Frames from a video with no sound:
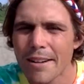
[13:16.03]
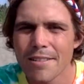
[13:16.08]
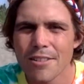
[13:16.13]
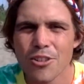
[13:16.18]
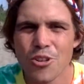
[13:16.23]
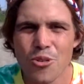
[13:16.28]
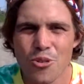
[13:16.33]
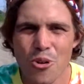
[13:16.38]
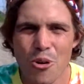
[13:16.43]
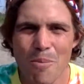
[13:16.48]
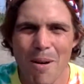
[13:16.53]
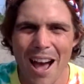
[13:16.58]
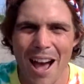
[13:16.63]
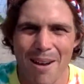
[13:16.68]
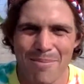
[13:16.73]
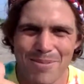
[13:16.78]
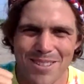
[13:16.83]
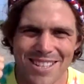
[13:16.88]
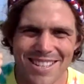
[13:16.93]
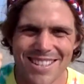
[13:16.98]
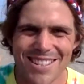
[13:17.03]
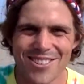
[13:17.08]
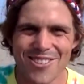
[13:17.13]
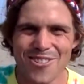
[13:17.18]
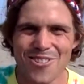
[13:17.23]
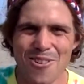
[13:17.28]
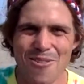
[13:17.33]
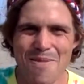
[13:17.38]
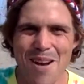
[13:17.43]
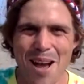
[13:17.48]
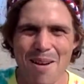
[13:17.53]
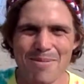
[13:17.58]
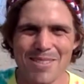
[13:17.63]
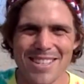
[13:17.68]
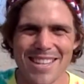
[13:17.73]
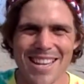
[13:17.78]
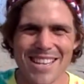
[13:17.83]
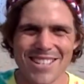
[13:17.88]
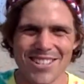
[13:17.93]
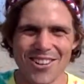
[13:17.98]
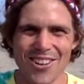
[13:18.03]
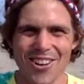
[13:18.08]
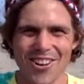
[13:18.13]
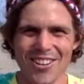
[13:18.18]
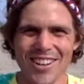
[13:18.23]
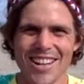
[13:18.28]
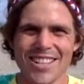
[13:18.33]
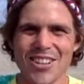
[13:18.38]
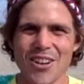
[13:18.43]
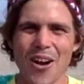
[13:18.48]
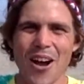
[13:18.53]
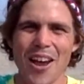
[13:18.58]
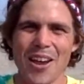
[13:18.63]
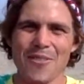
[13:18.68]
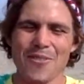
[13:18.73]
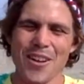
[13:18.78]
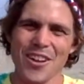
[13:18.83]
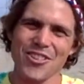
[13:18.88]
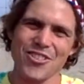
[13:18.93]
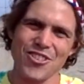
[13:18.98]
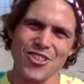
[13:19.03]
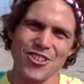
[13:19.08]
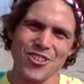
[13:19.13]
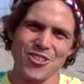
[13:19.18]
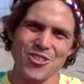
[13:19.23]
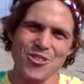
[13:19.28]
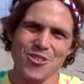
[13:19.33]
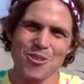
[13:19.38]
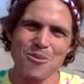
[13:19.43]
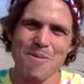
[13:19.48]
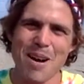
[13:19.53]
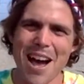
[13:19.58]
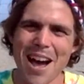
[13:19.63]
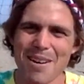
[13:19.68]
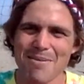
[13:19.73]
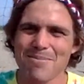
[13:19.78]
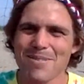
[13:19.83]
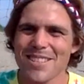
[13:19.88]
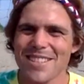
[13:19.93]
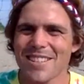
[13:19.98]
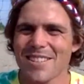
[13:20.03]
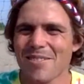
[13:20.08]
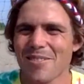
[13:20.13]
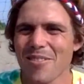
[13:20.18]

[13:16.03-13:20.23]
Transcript: Google Maps. Google Maps says all. That's how I adventure. Google Maps.